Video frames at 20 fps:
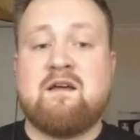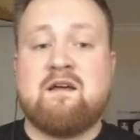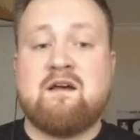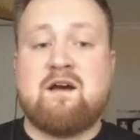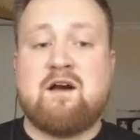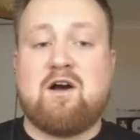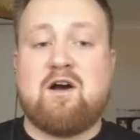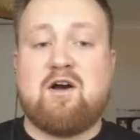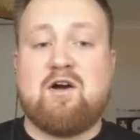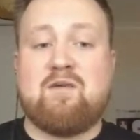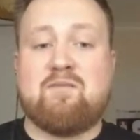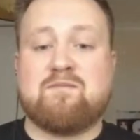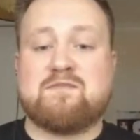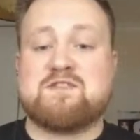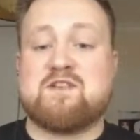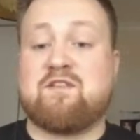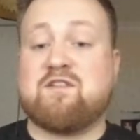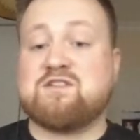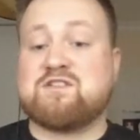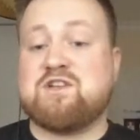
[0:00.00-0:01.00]
so
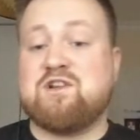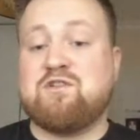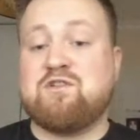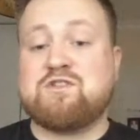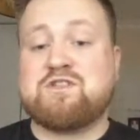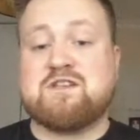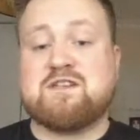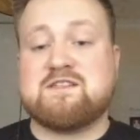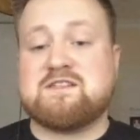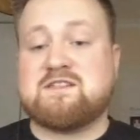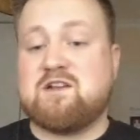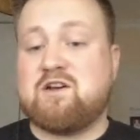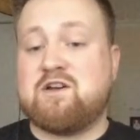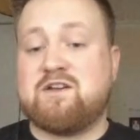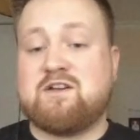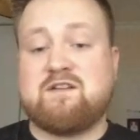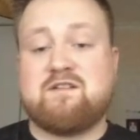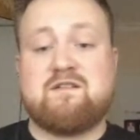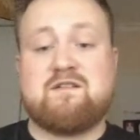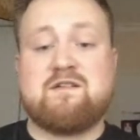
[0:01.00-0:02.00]
the solution is
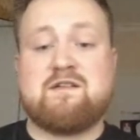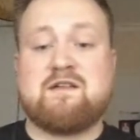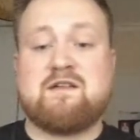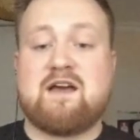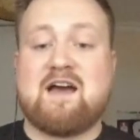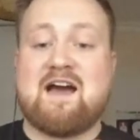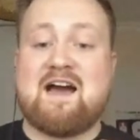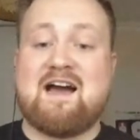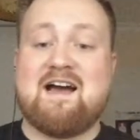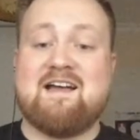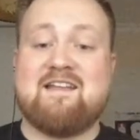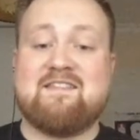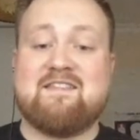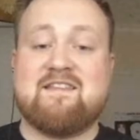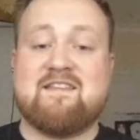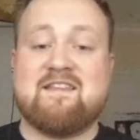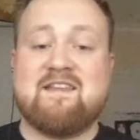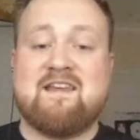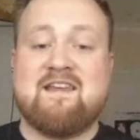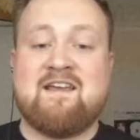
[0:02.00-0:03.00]
learning and
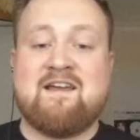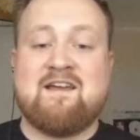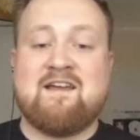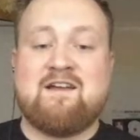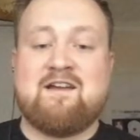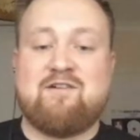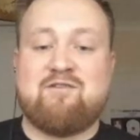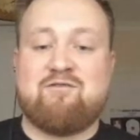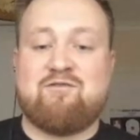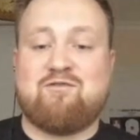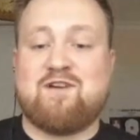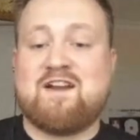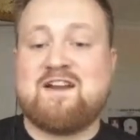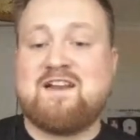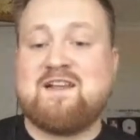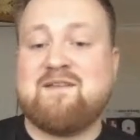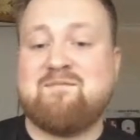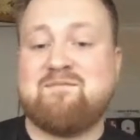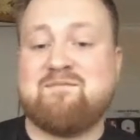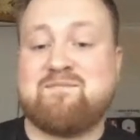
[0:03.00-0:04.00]

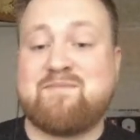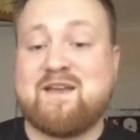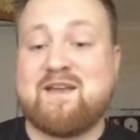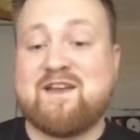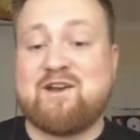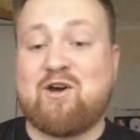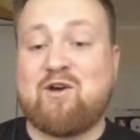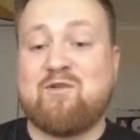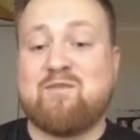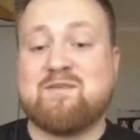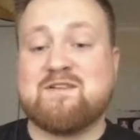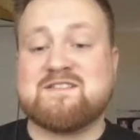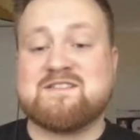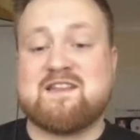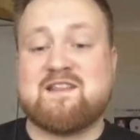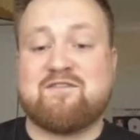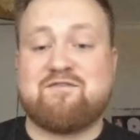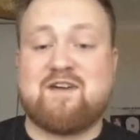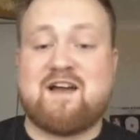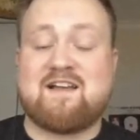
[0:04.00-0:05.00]
really being open to
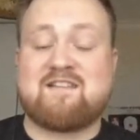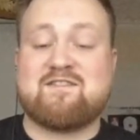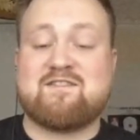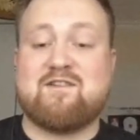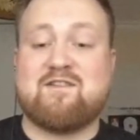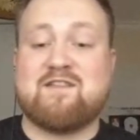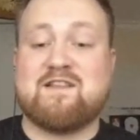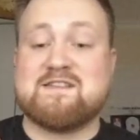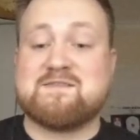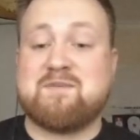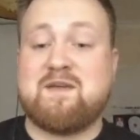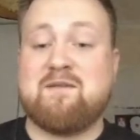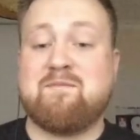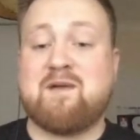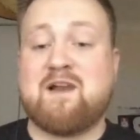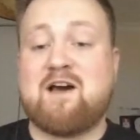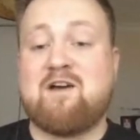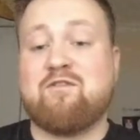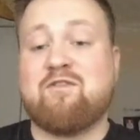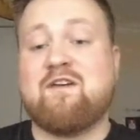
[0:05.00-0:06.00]
the fact that there's people
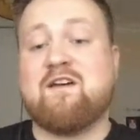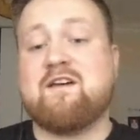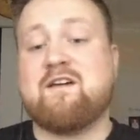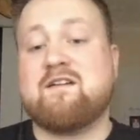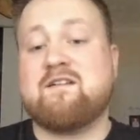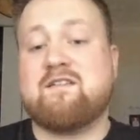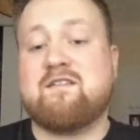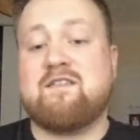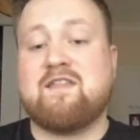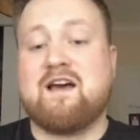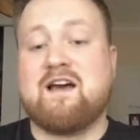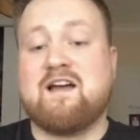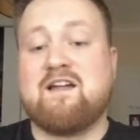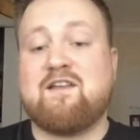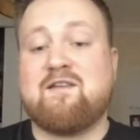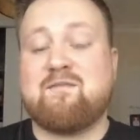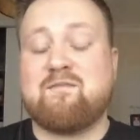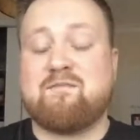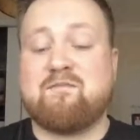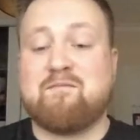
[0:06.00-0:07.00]
out there that
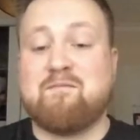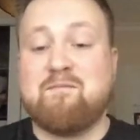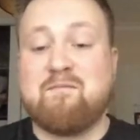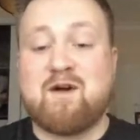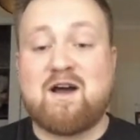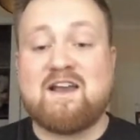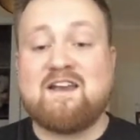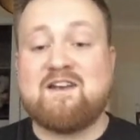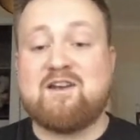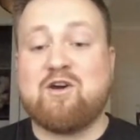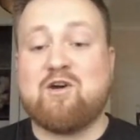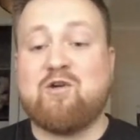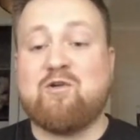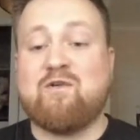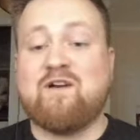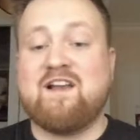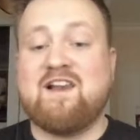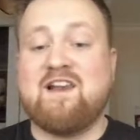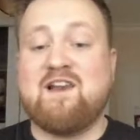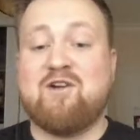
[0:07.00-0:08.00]
might know
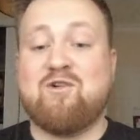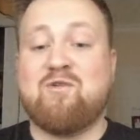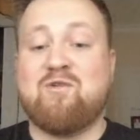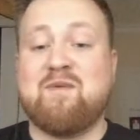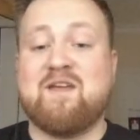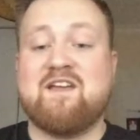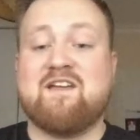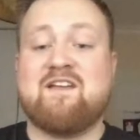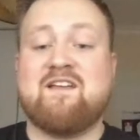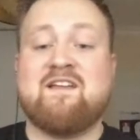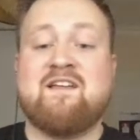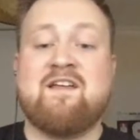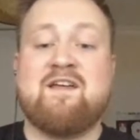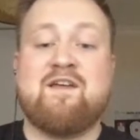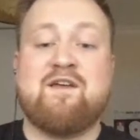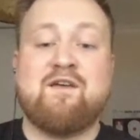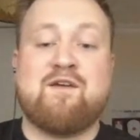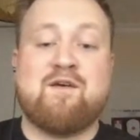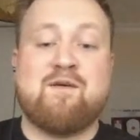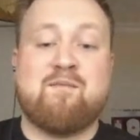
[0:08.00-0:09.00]
a little bit
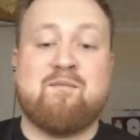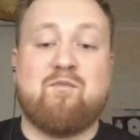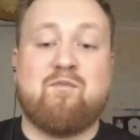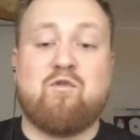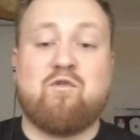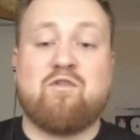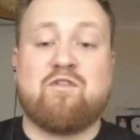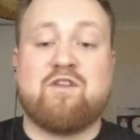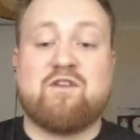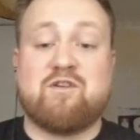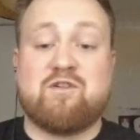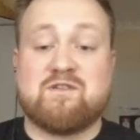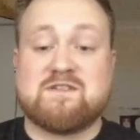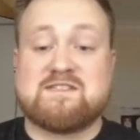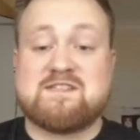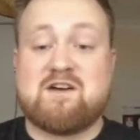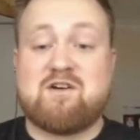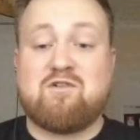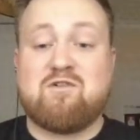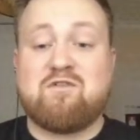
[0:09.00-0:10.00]
more than
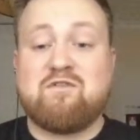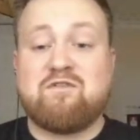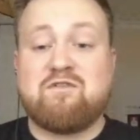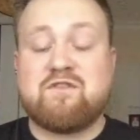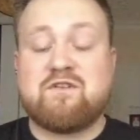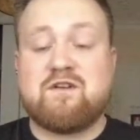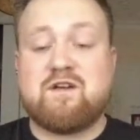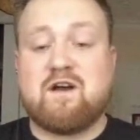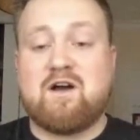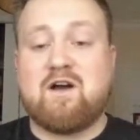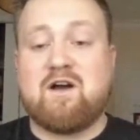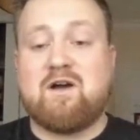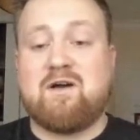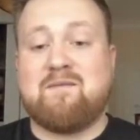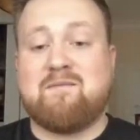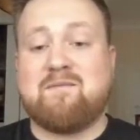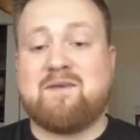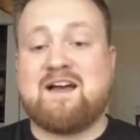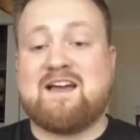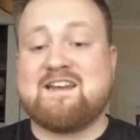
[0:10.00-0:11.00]
yourself,
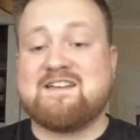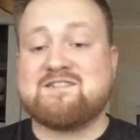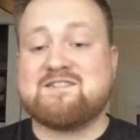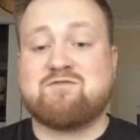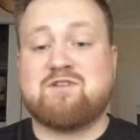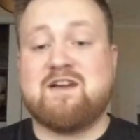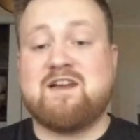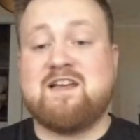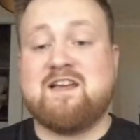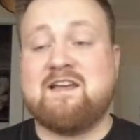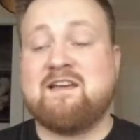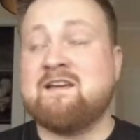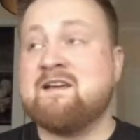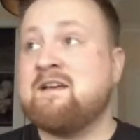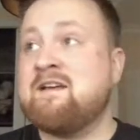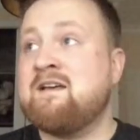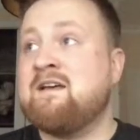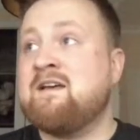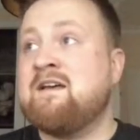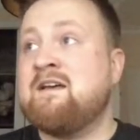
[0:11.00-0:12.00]
and it's really,
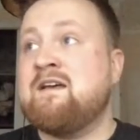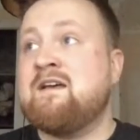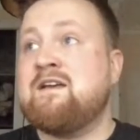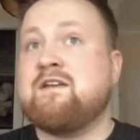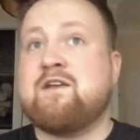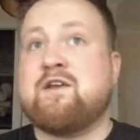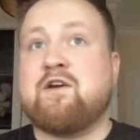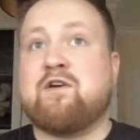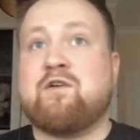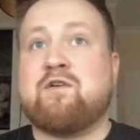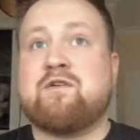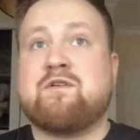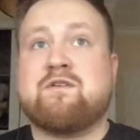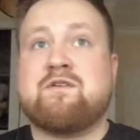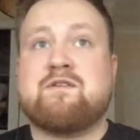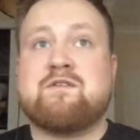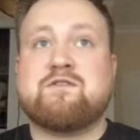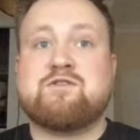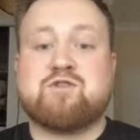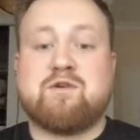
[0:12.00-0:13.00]
you know,
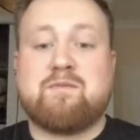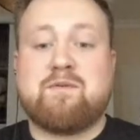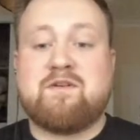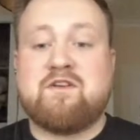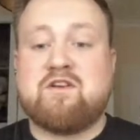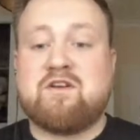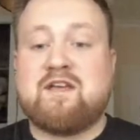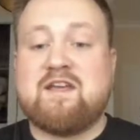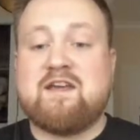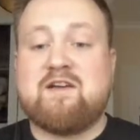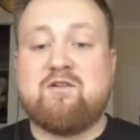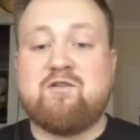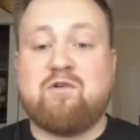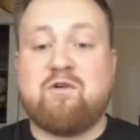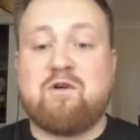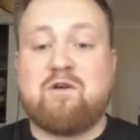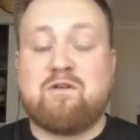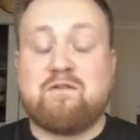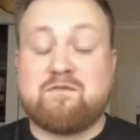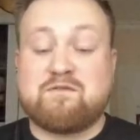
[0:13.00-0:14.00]
dropping your ego,
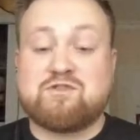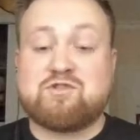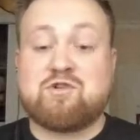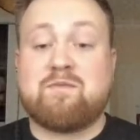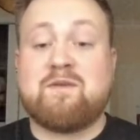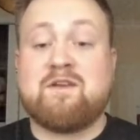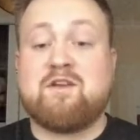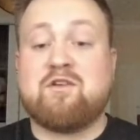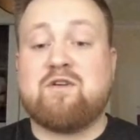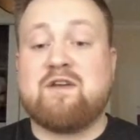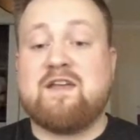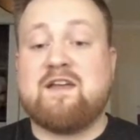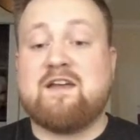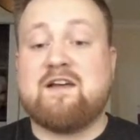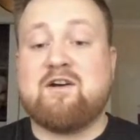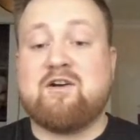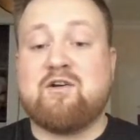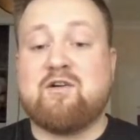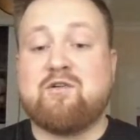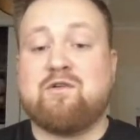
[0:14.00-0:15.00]
dropping your
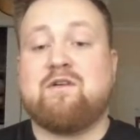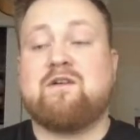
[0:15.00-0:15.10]
ego,